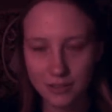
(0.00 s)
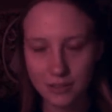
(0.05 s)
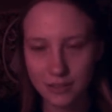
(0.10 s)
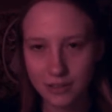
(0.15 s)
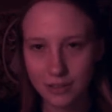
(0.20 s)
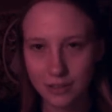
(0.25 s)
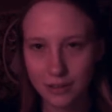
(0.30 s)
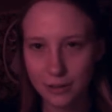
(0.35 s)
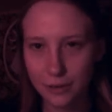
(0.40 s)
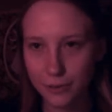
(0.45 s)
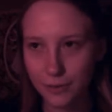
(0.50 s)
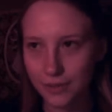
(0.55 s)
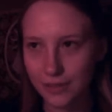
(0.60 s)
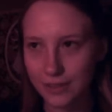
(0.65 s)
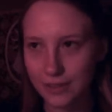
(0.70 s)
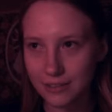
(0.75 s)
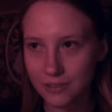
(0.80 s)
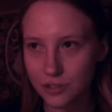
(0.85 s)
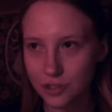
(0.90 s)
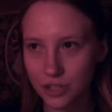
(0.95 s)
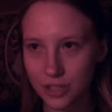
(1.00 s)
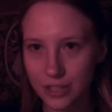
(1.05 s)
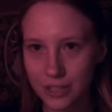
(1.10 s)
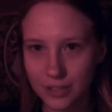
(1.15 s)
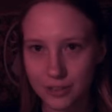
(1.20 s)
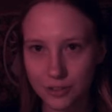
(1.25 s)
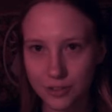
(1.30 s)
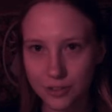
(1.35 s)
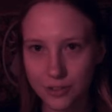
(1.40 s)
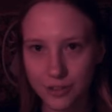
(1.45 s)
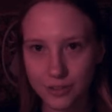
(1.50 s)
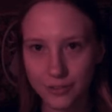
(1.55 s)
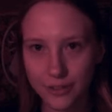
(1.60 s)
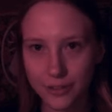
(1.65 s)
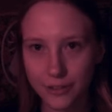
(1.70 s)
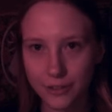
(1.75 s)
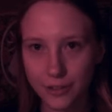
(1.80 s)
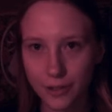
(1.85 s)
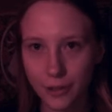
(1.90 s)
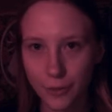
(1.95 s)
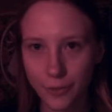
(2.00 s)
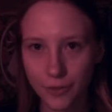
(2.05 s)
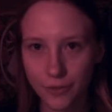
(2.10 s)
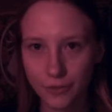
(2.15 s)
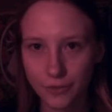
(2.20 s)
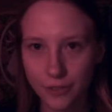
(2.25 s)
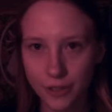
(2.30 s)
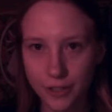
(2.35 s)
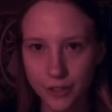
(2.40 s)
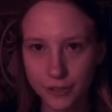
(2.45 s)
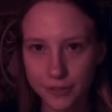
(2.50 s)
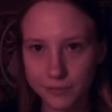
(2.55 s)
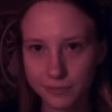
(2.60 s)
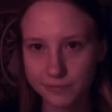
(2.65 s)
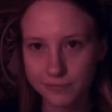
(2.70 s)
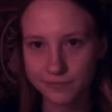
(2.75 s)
You know, things change, they're very go with the flow.